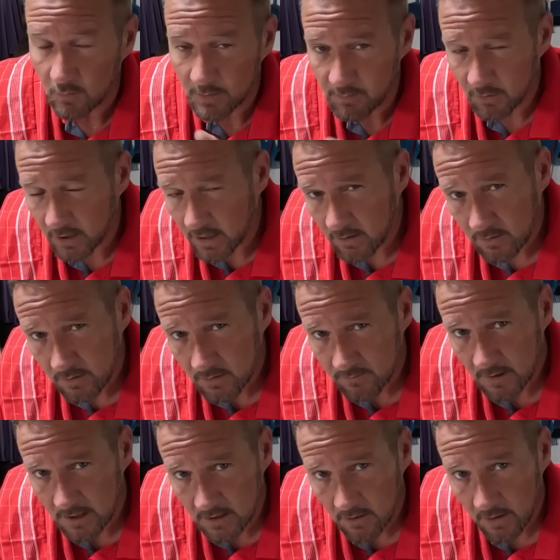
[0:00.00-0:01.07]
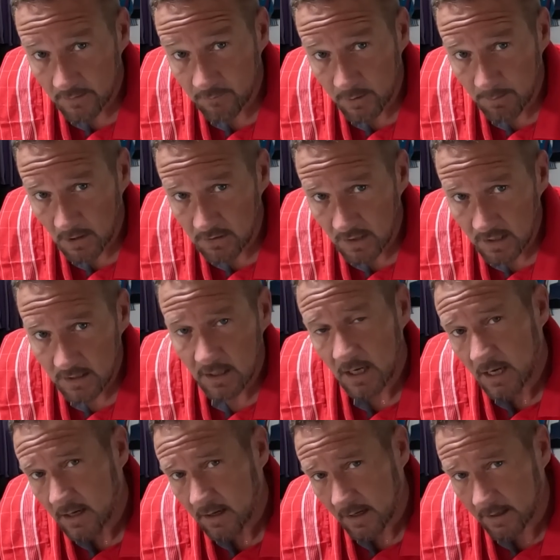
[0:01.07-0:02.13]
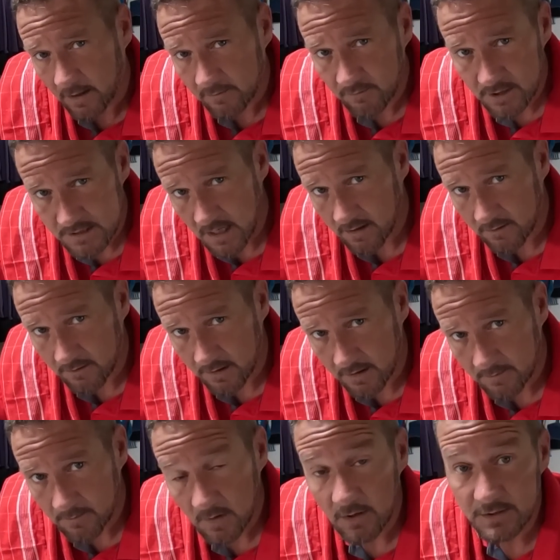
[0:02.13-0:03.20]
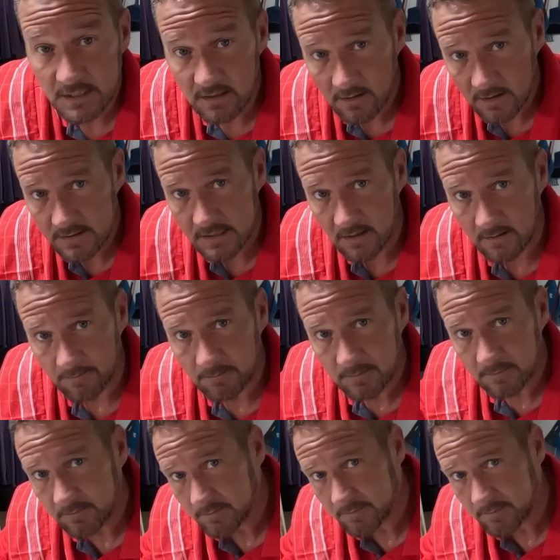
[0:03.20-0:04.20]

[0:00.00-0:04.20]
We bring out a new video every Monday and every Saturday. I'll see you next time.